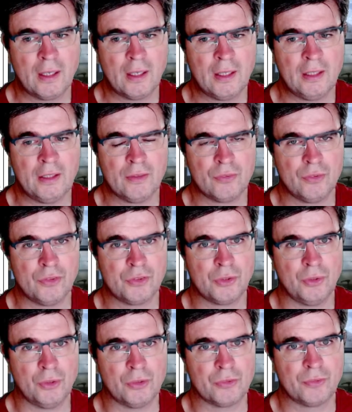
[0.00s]
indifference
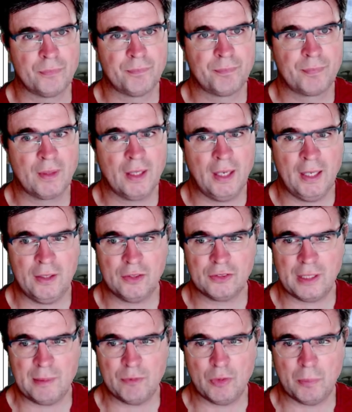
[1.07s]
curve. And the
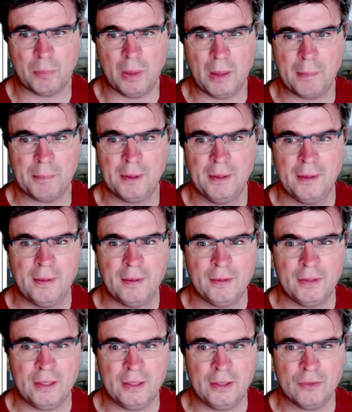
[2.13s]
same for Bob.
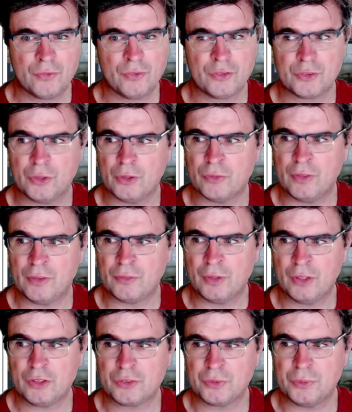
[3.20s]
The indifference curve that
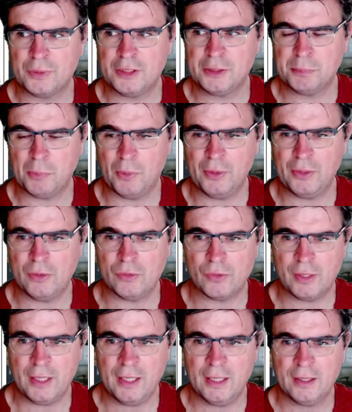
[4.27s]
runs through this point over
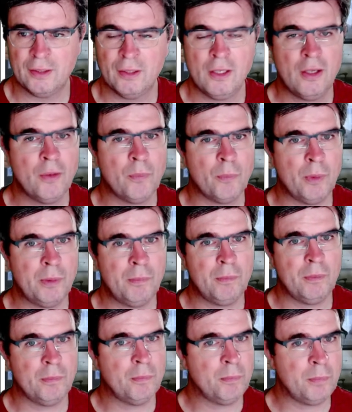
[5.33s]
here would
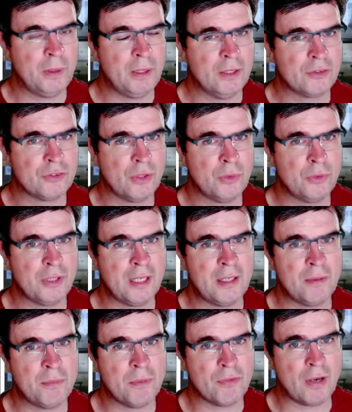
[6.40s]
be
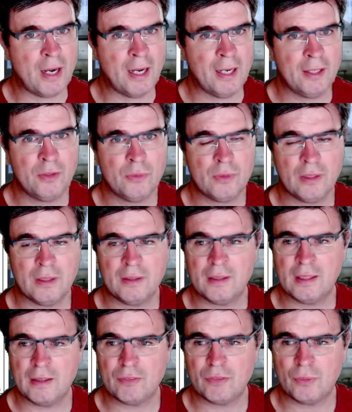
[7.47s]
associated with a higher utility
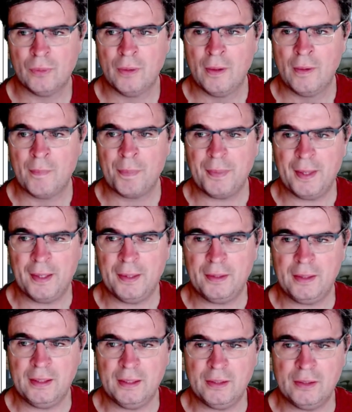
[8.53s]
level than
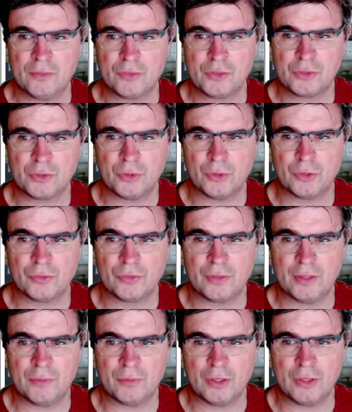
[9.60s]
the indifference curve
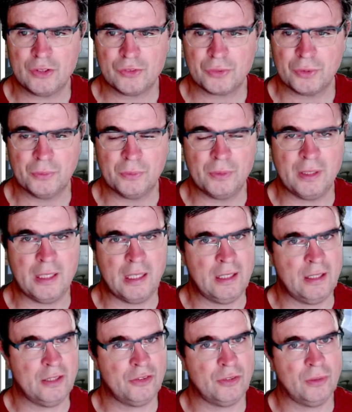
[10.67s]
that runs through the
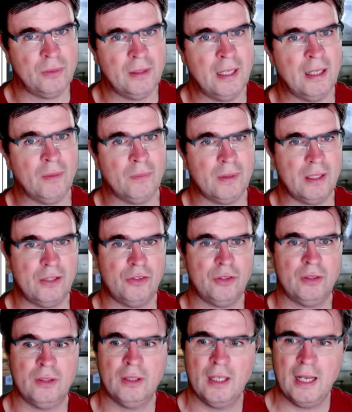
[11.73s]
initial allocation
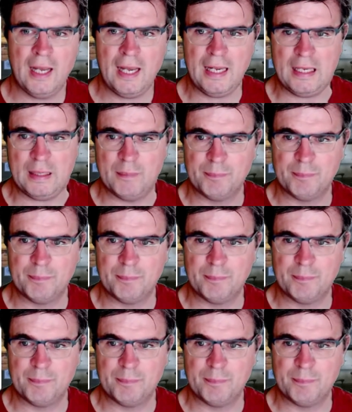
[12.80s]
A.